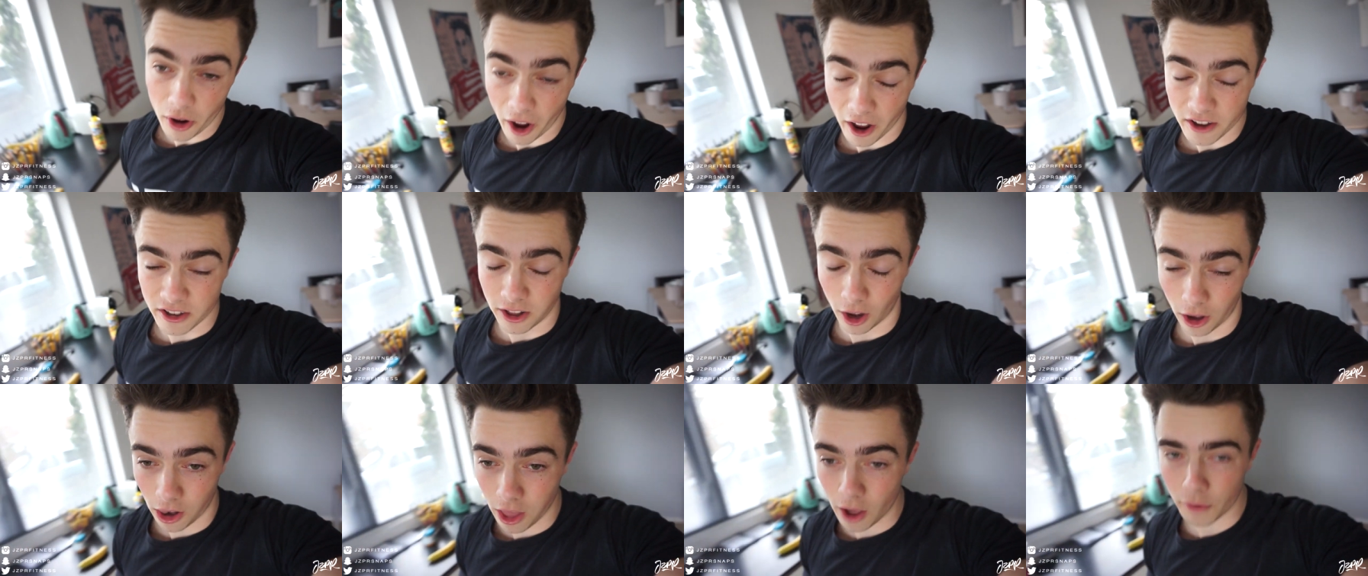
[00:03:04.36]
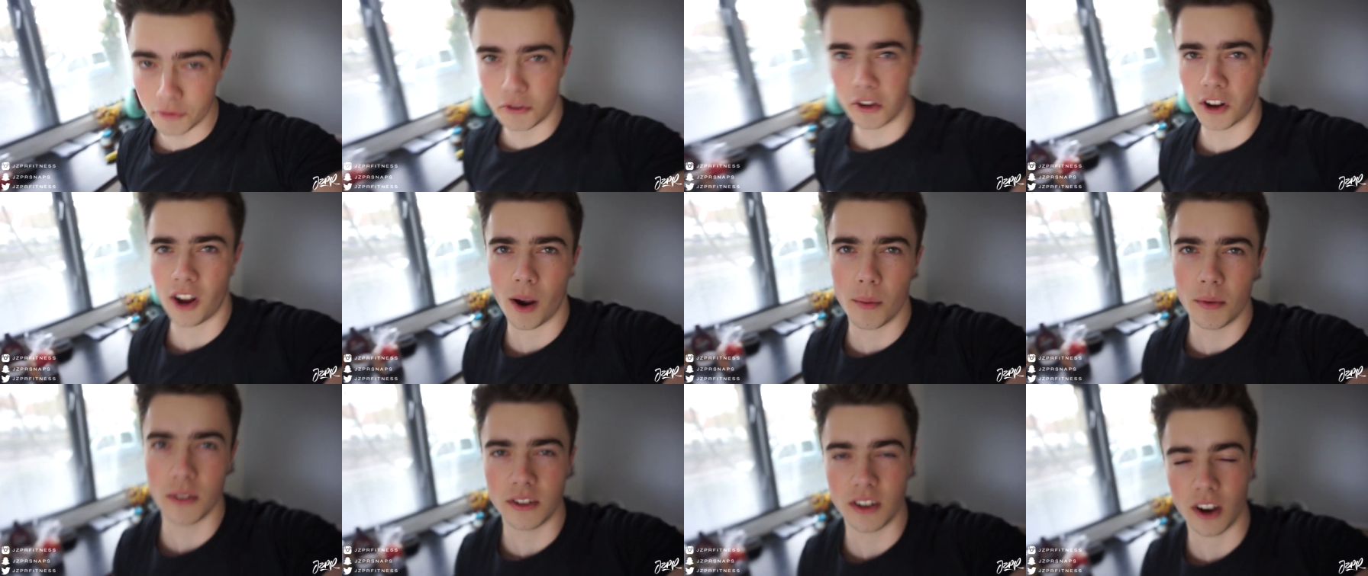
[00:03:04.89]
guys love the
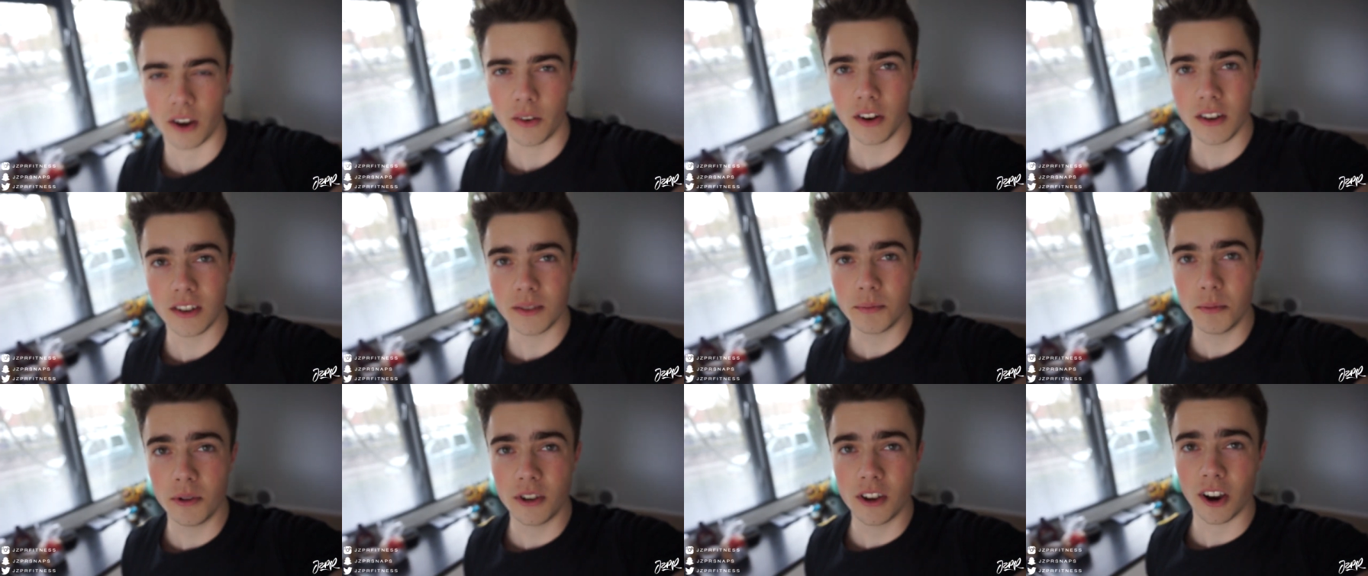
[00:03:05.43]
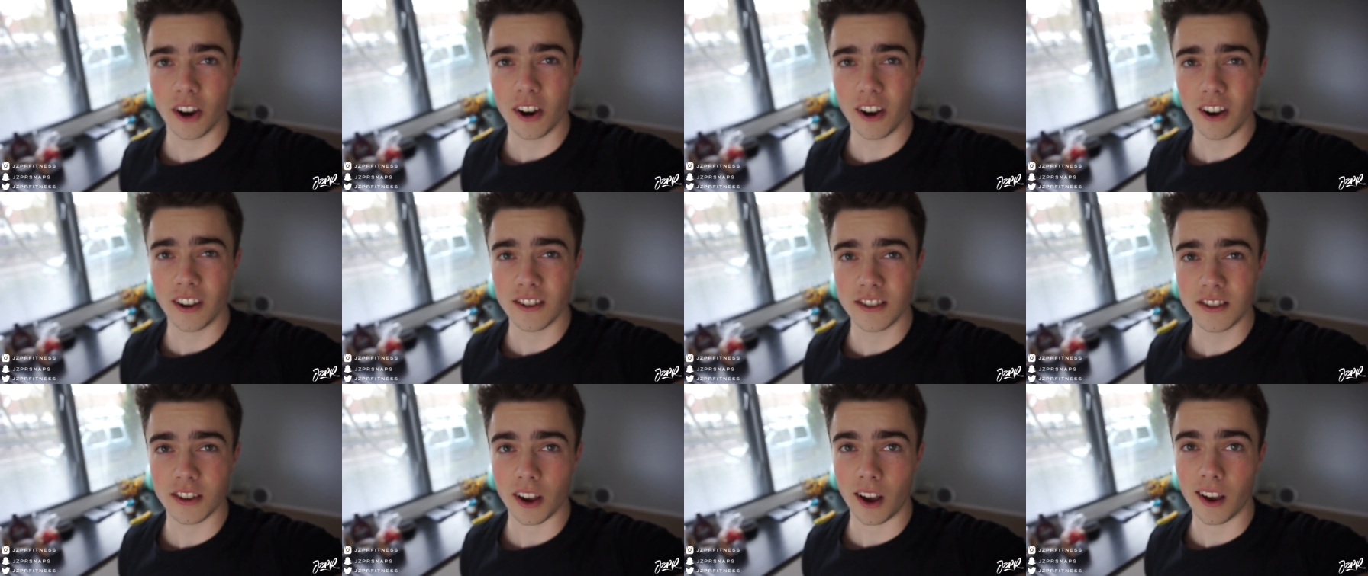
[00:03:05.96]
commentaries
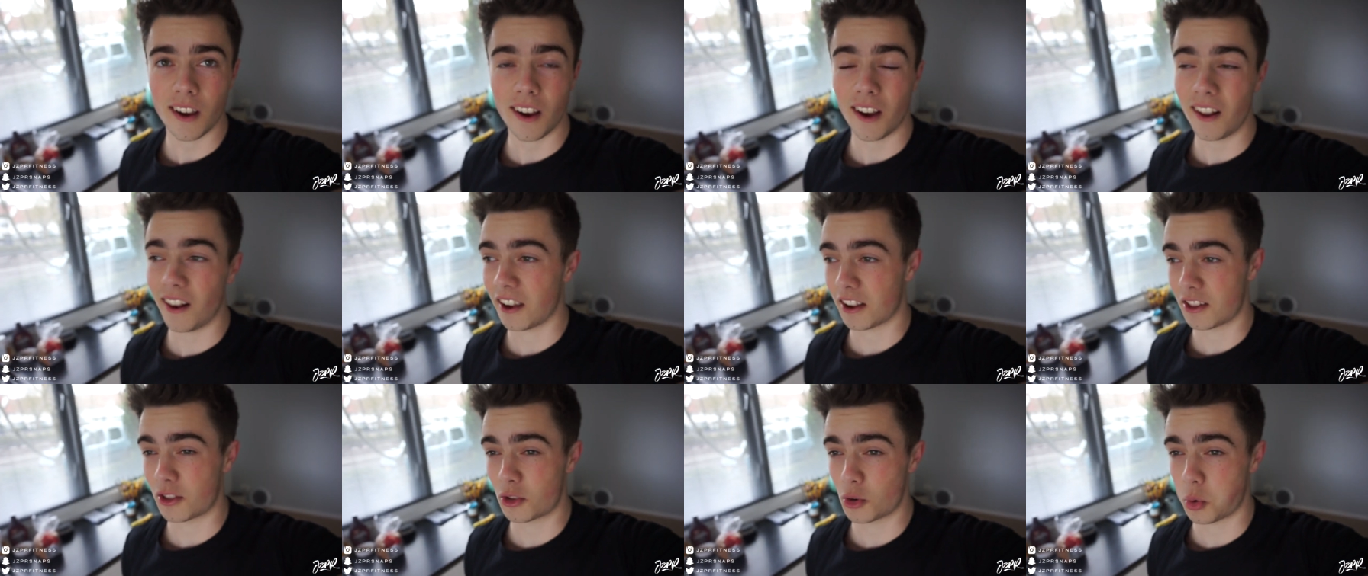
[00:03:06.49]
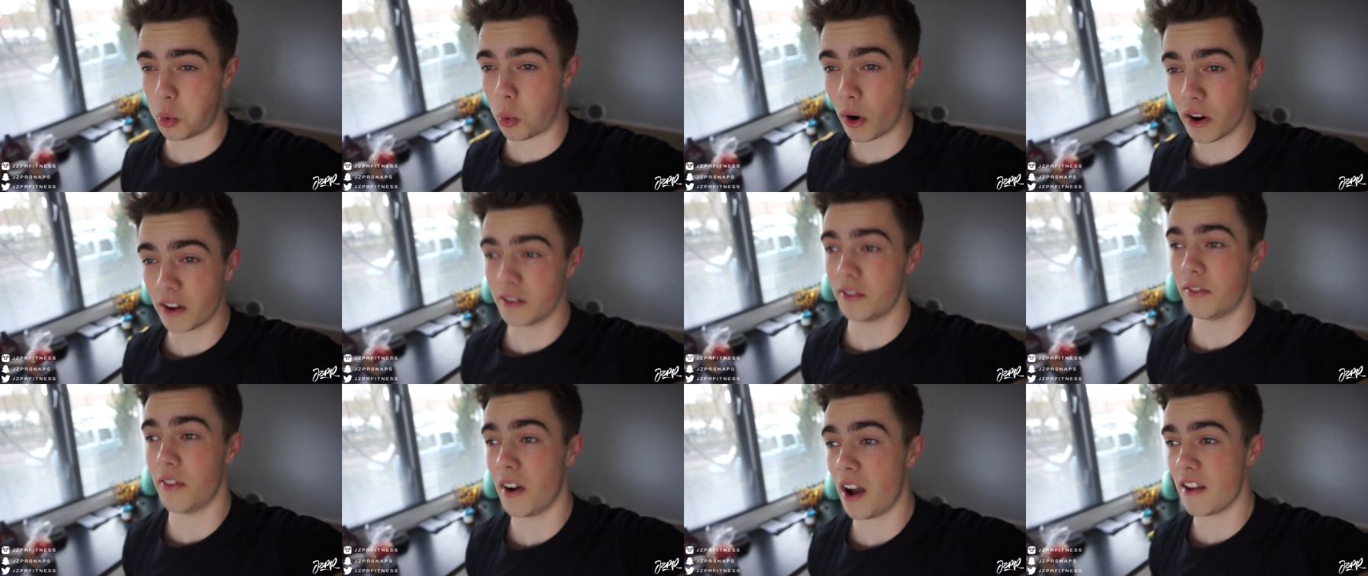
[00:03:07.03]
because I got like
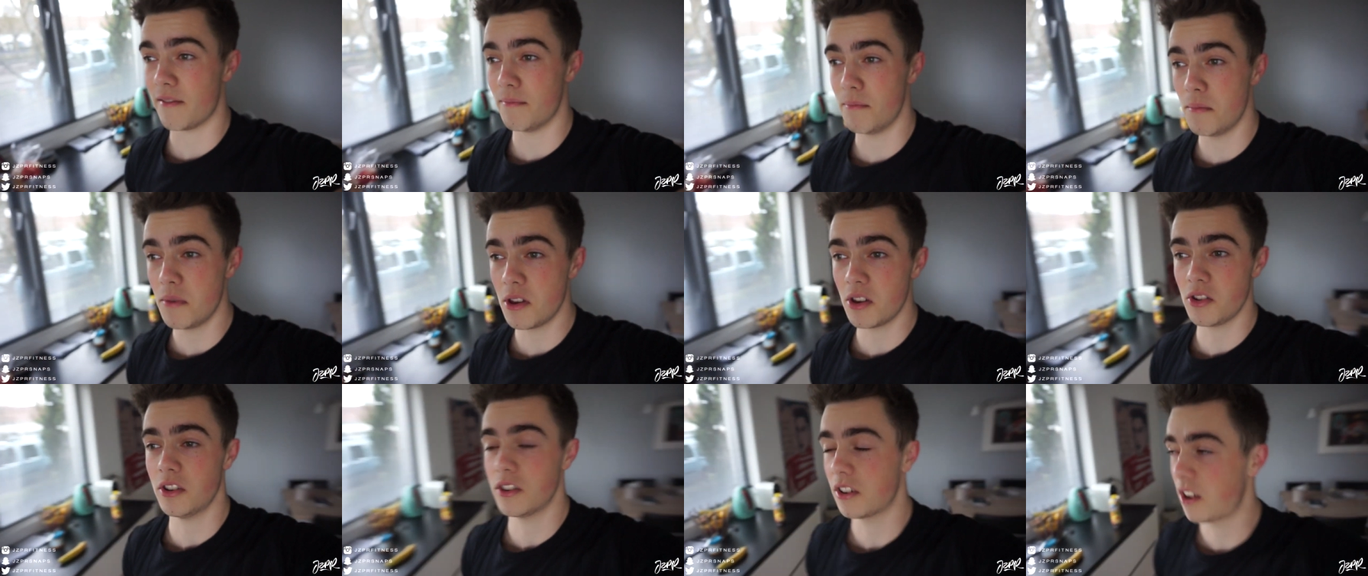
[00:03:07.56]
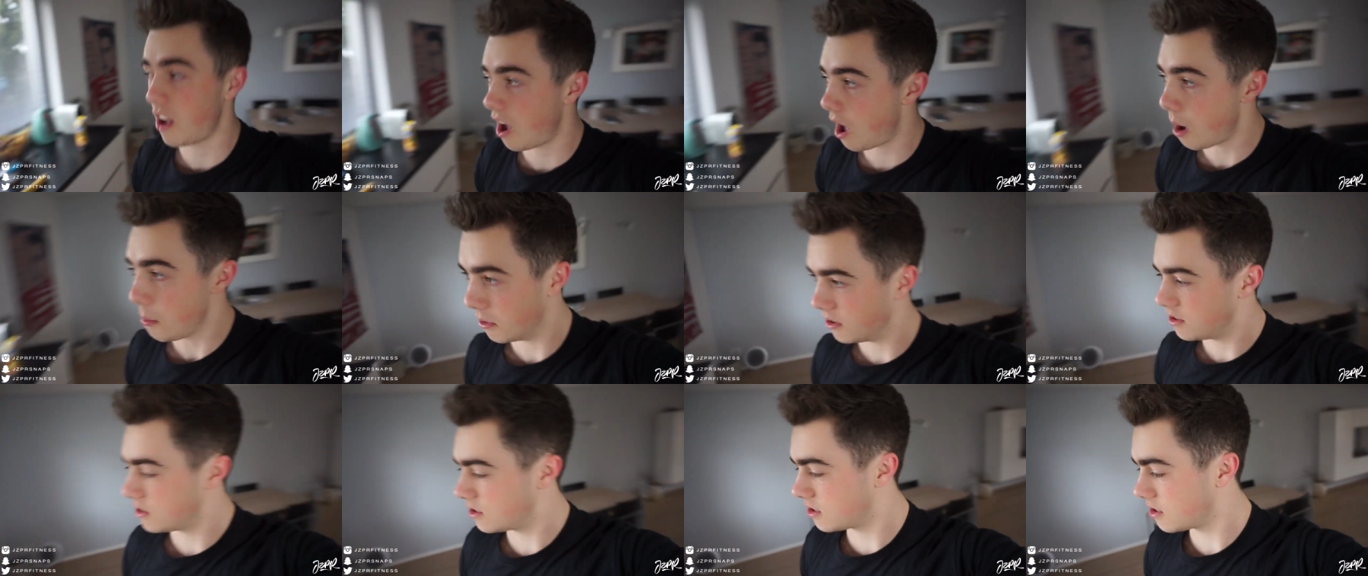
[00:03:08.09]
25 million
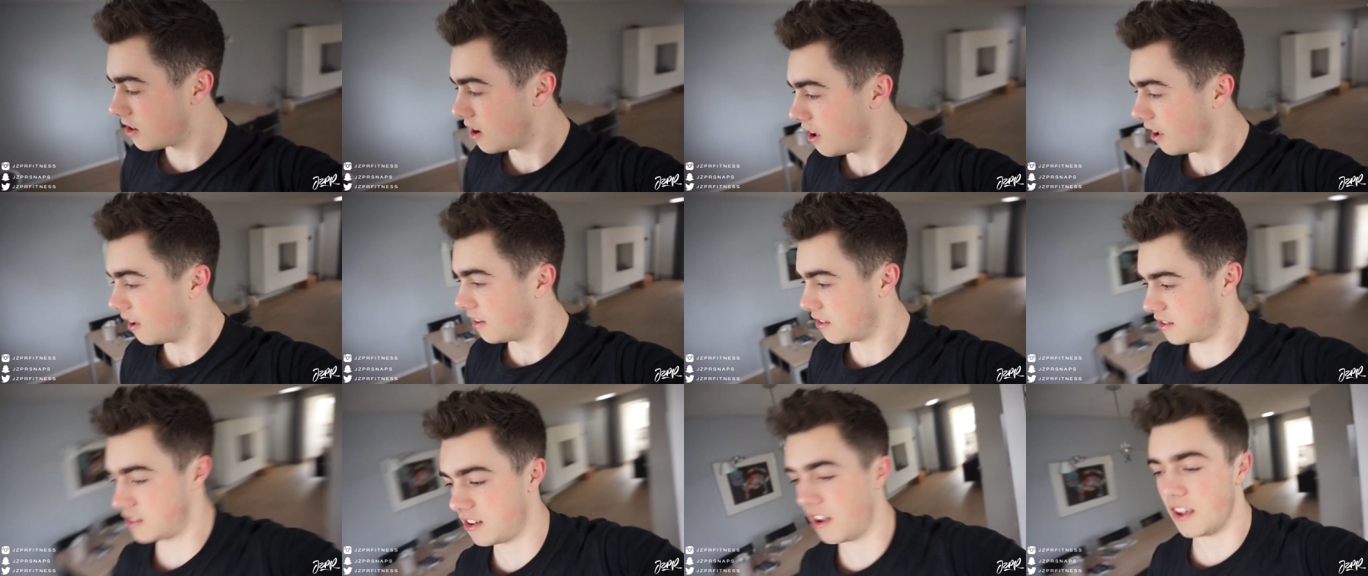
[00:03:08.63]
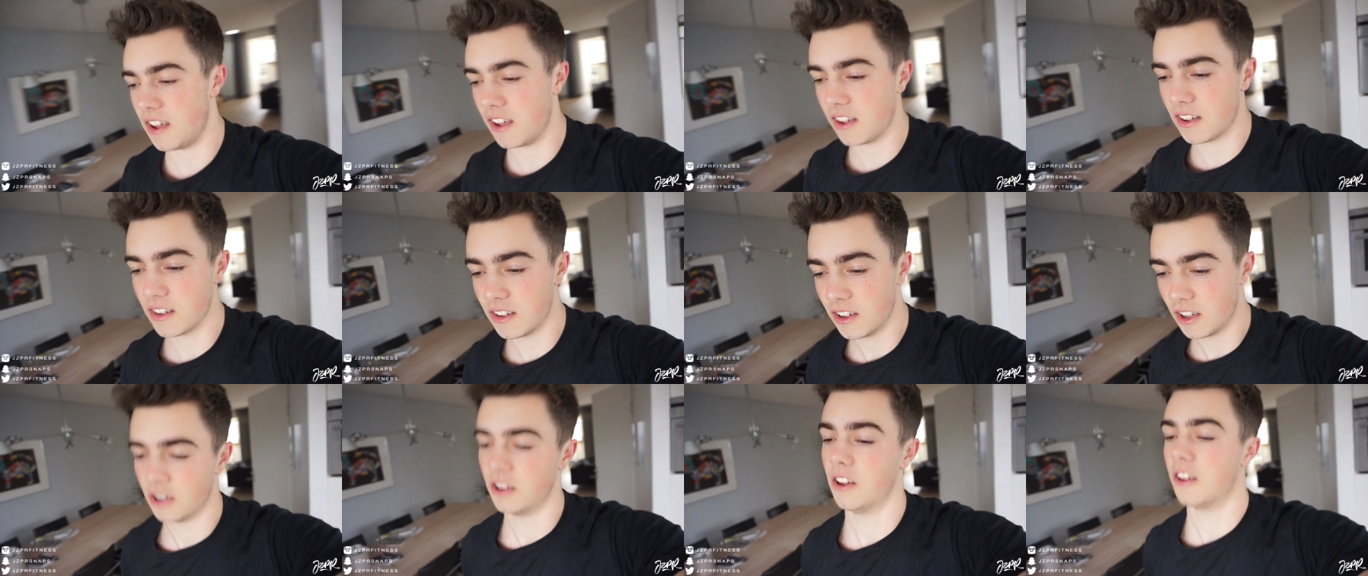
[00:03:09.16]
comments
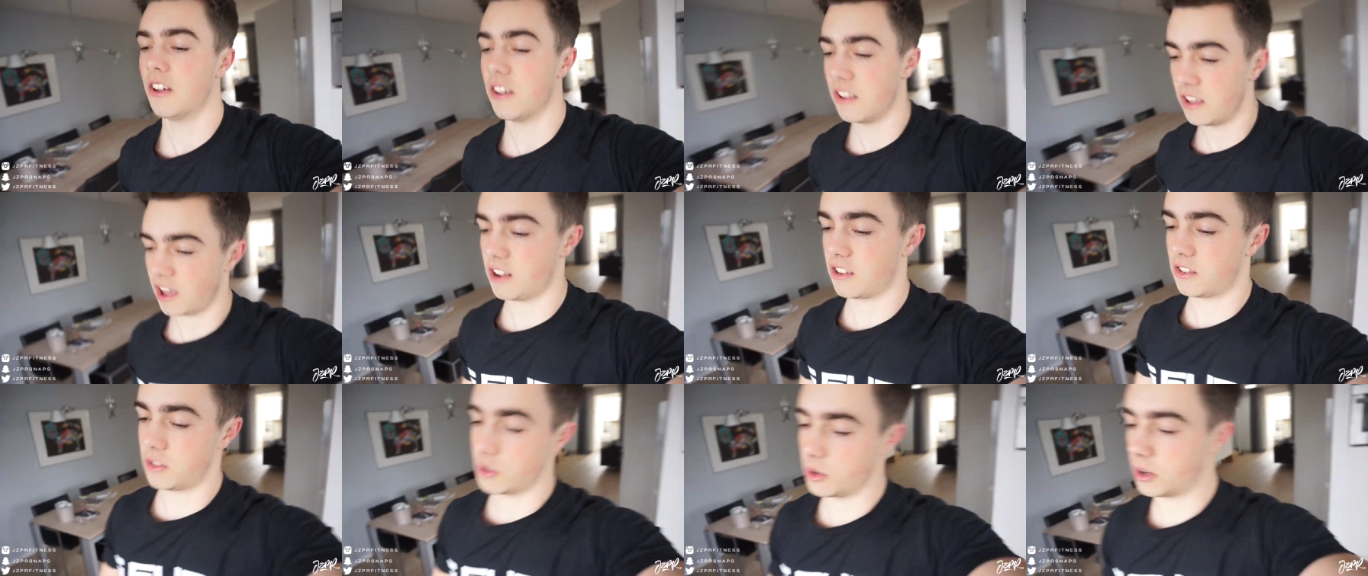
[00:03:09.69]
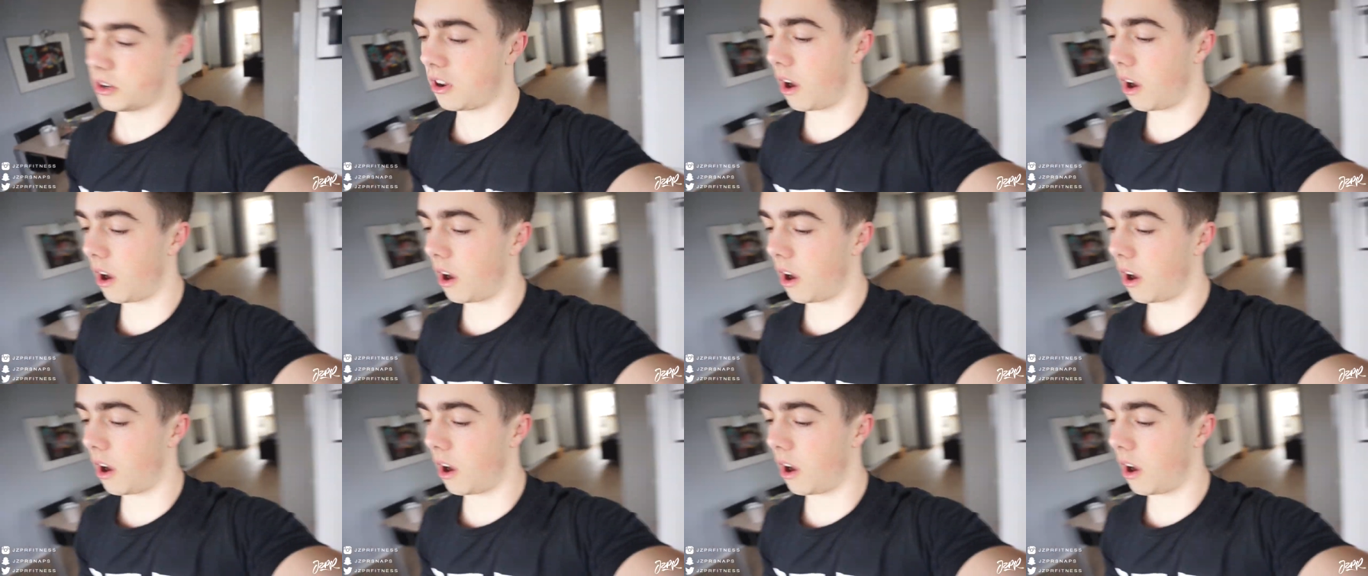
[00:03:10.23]
saying yes to the